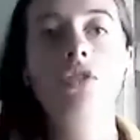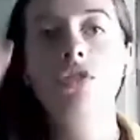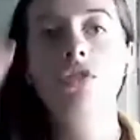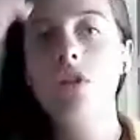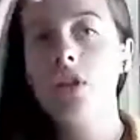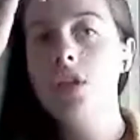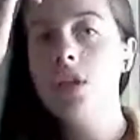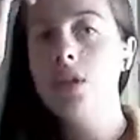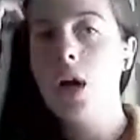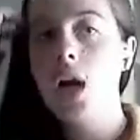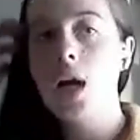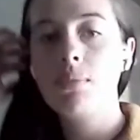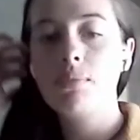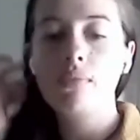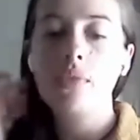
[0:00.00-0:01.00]
So
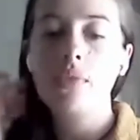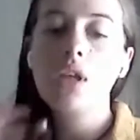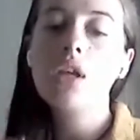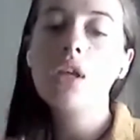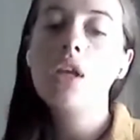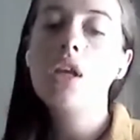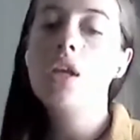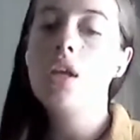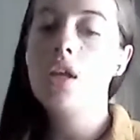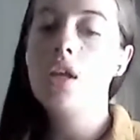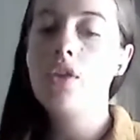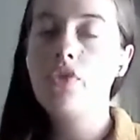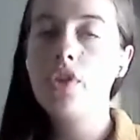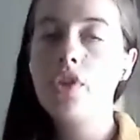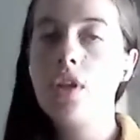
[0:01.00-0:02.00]
um,
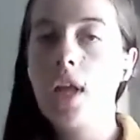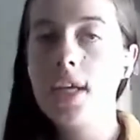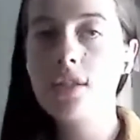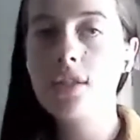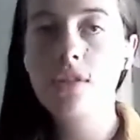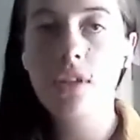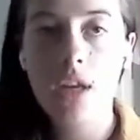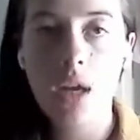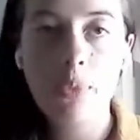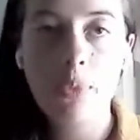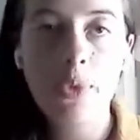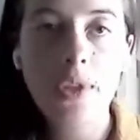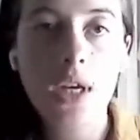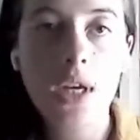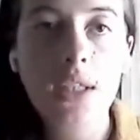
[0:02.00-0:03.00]
if you'd like to sign up for
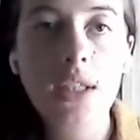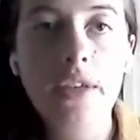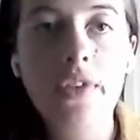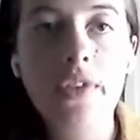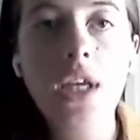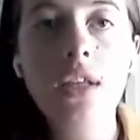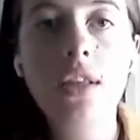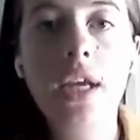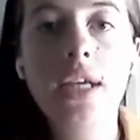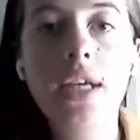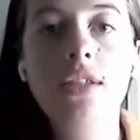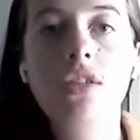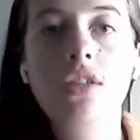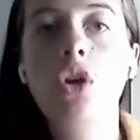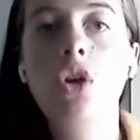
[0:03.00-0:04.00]
Young Living, there is
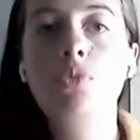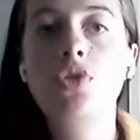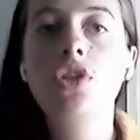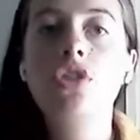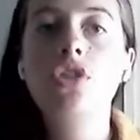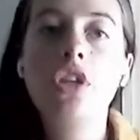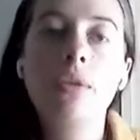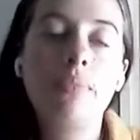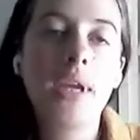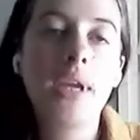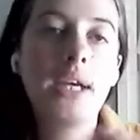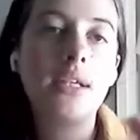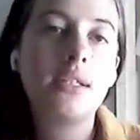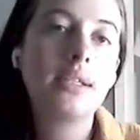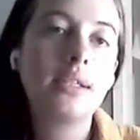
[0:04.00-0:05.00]
an option. You can be
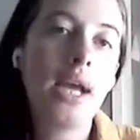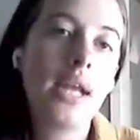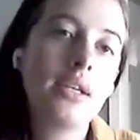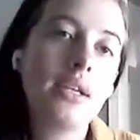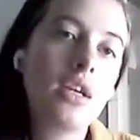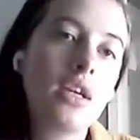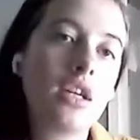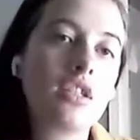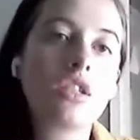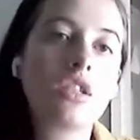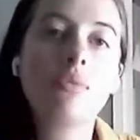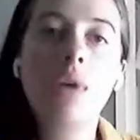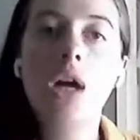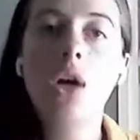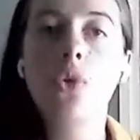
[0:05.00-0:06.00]
a standard
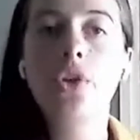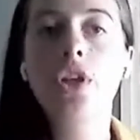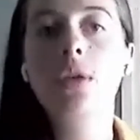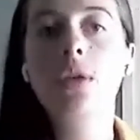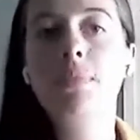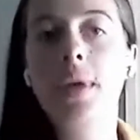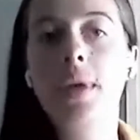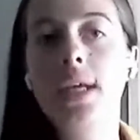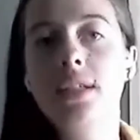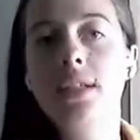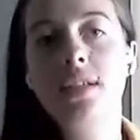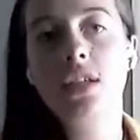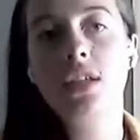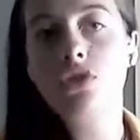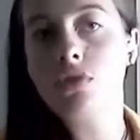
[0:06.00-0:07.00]
customer or you can be an
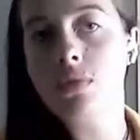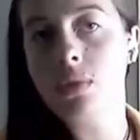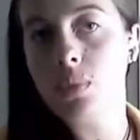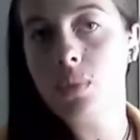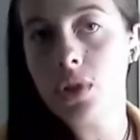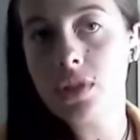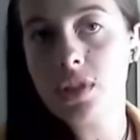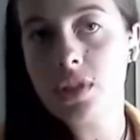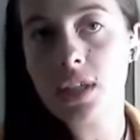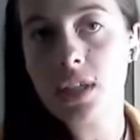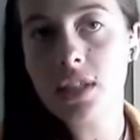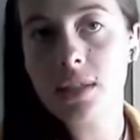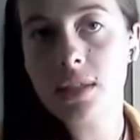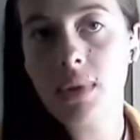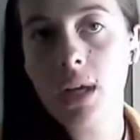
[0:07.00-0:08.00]
Essential Rewards
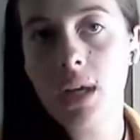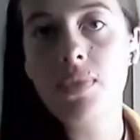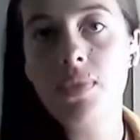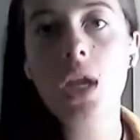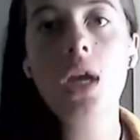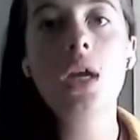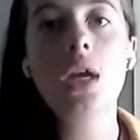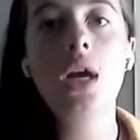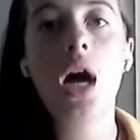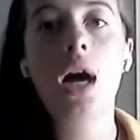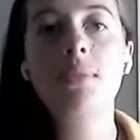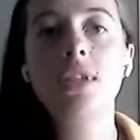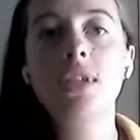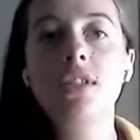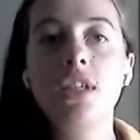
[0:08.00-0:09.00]
customer.
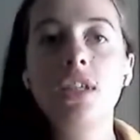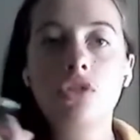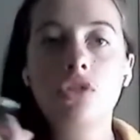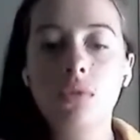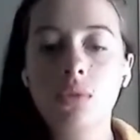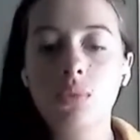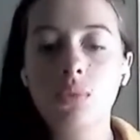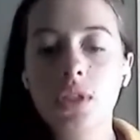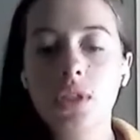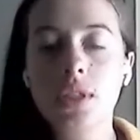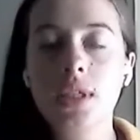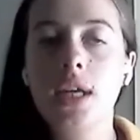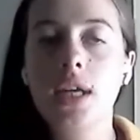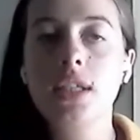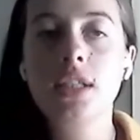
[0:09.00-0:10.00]
Um, Essential Rewards
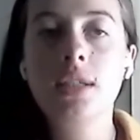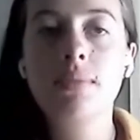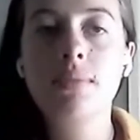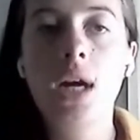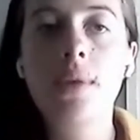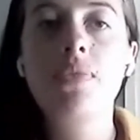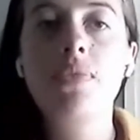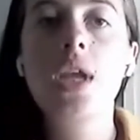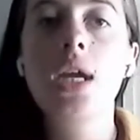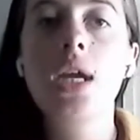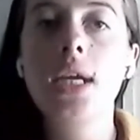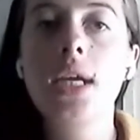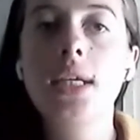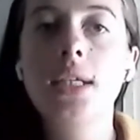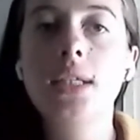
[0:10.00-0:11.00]
customer
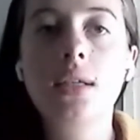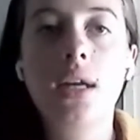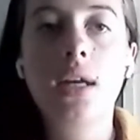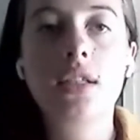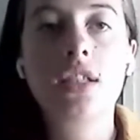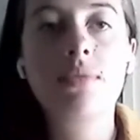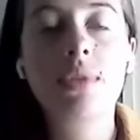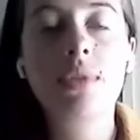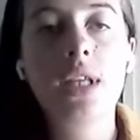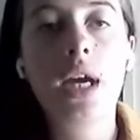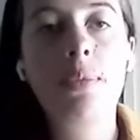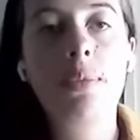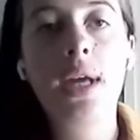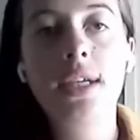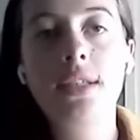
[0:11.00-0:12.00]
is a customer
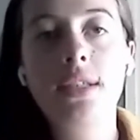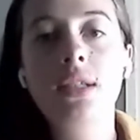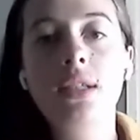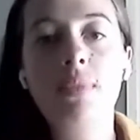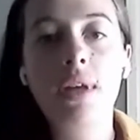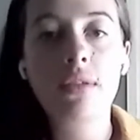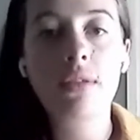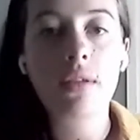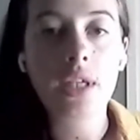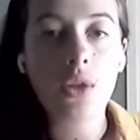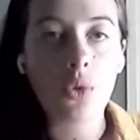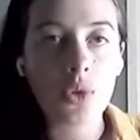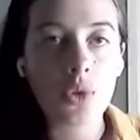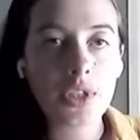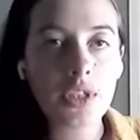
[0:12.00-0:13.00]
that places monthly
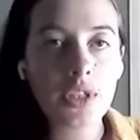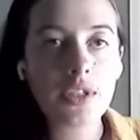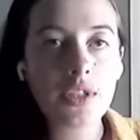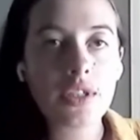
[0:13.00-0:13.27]
orders